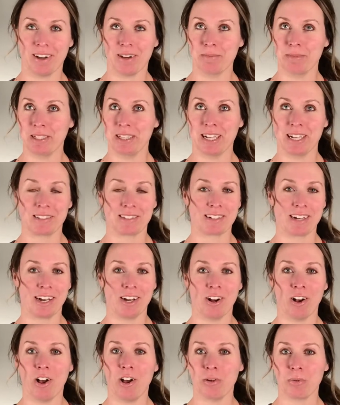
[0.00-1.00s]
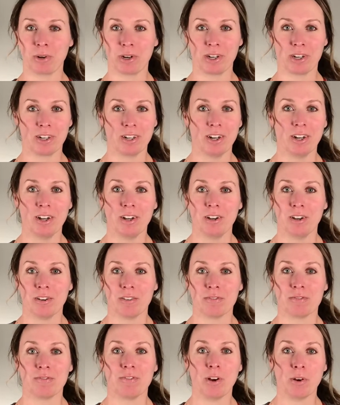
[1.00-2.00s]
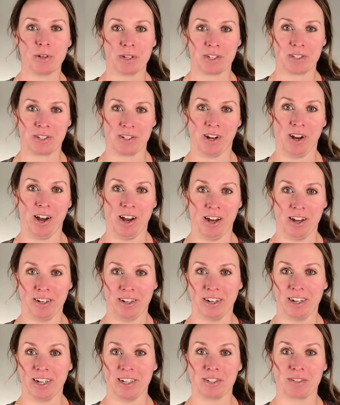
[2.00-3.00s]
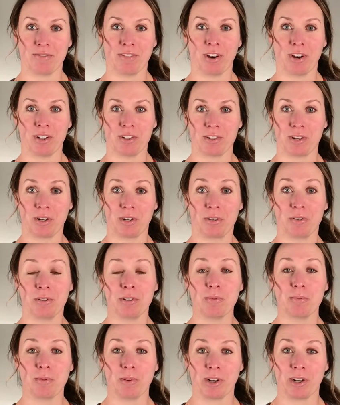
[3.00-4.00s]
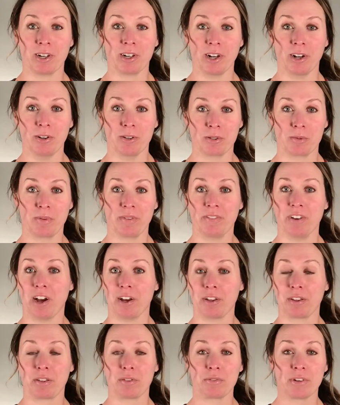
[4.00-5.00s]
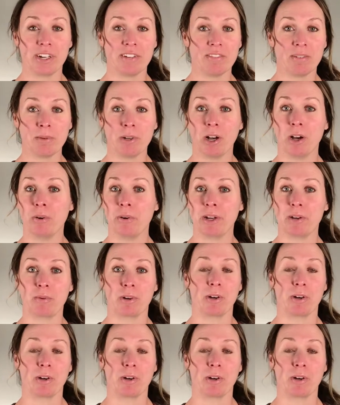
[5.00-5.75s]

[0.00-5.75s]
I mean, that's kind of all we're focused on as far as our group work goes. We've got 3 of them going.